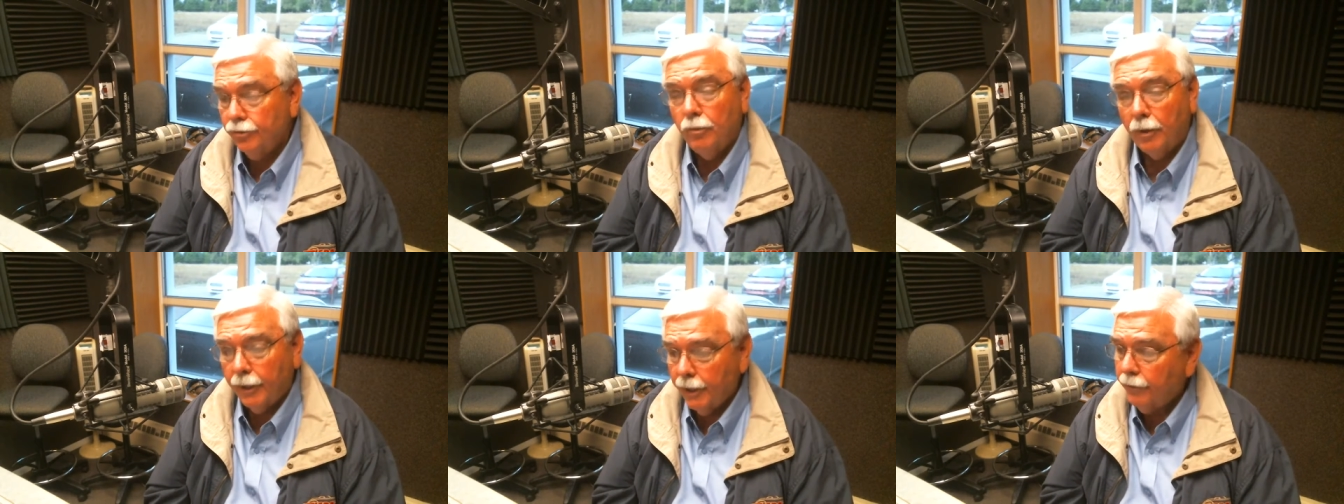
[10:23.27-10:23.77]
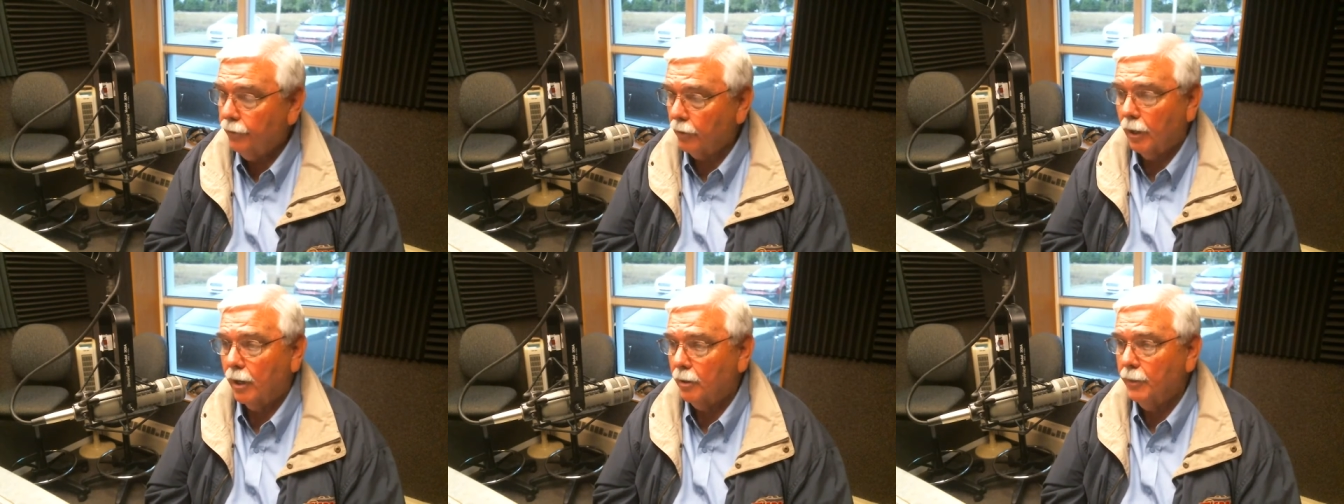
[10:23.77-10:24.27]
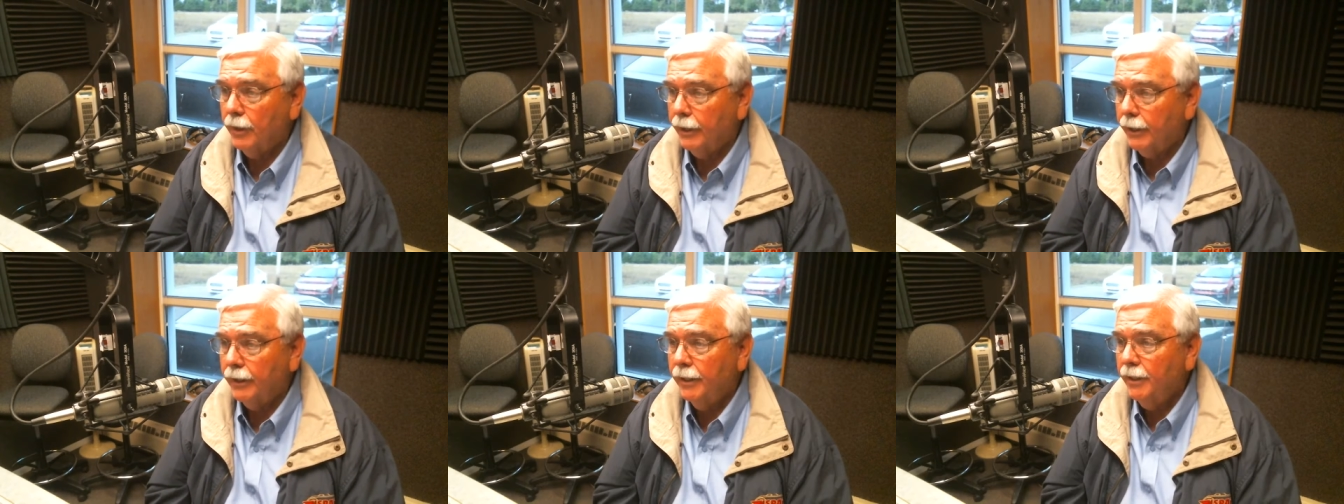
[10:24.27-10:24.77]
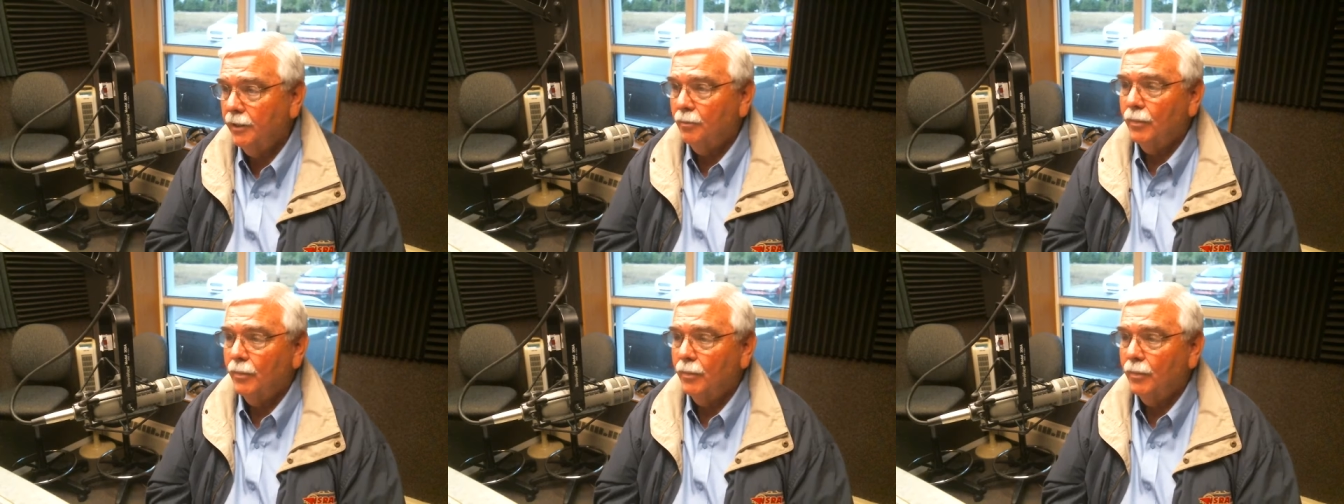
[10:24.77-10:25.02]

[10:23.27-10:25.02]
you run into a lot of money. Mm-hmm.